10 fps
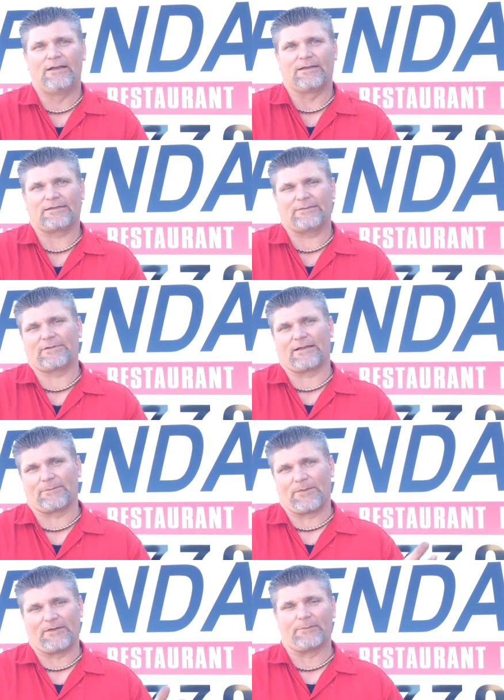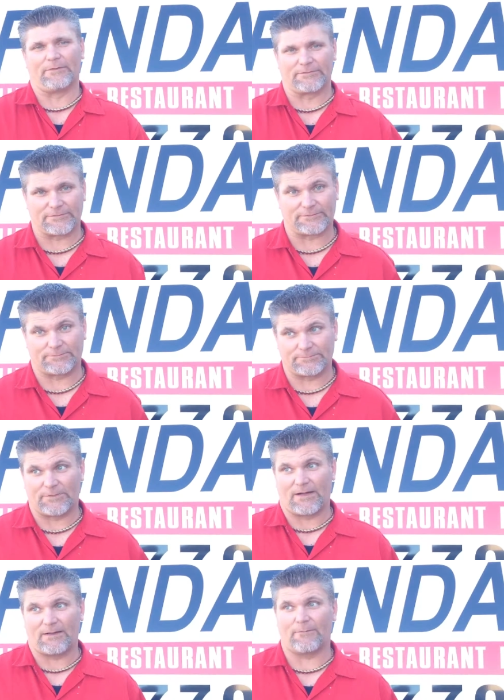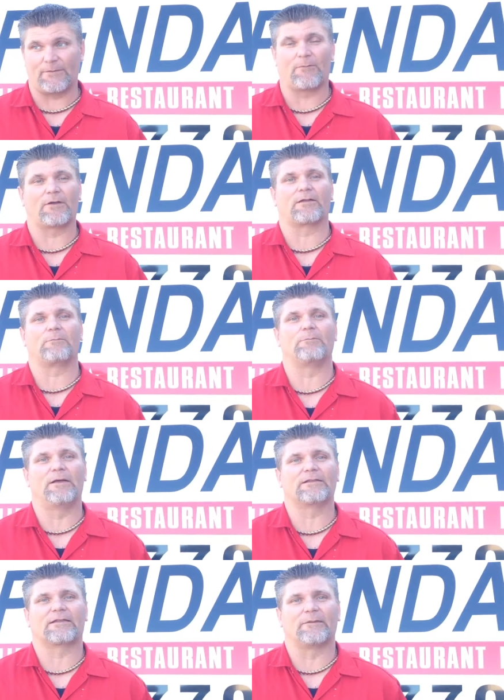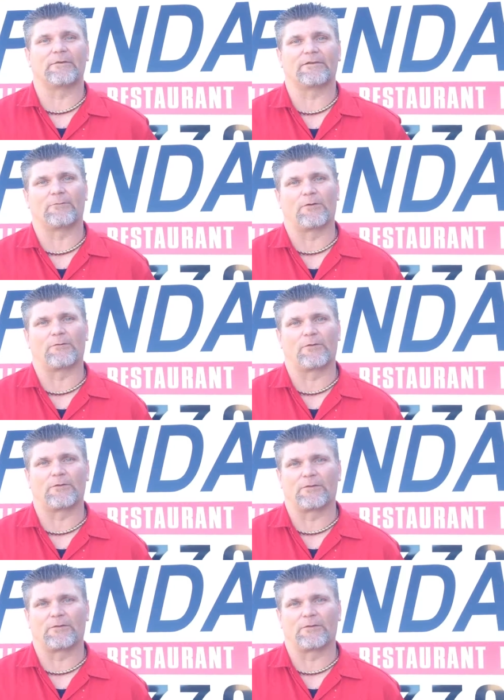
it seems like Dependable's, I mean, one of the best companies I've worked for.